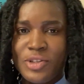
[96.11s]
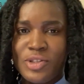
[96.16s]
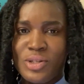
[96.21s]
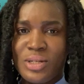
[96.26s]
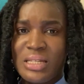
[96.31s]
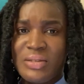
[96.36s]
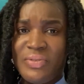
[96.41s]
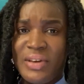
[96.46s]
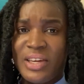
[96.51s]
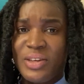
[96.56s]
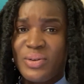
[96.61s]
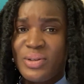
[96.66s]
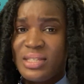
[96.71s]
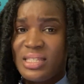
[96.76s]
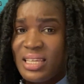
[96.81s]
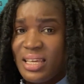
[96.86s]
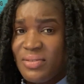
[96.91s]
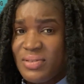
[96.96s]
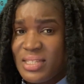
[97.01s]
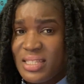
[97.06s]
you just find
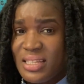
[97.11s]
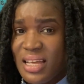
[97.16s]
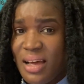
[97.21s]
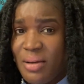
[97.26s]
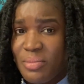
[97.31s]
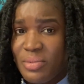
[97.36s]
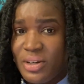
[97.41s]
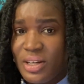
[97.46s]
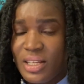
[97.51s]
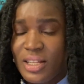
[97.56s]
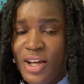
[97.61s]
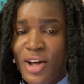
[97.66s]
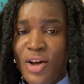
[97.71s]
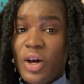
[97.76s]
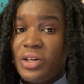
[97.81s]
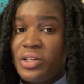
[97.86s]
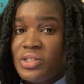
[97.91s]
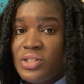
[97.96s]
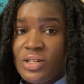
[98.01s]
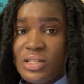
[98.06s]
yourself stammering
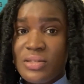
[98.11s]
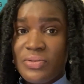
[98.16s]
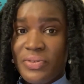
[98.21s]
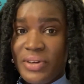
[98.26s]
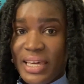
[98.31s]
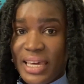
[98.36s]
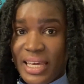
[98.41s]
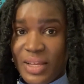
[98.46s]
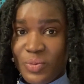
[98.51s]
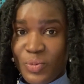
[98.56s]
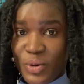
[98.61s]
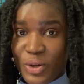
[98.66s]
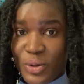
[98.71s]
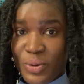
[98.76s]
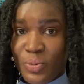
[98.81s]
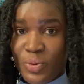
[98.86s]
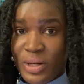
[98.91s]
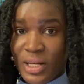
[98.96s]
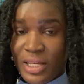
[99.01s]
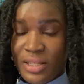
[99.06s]
or you just forget what
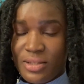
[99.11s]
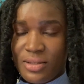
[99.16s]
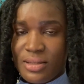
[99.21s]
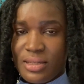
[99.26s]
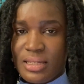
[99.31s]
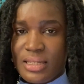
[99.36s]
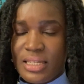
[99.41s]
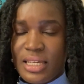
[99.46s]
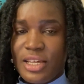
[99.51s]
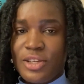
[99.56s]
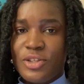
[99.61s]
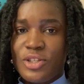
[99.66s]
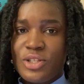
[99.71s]
you wanted to say.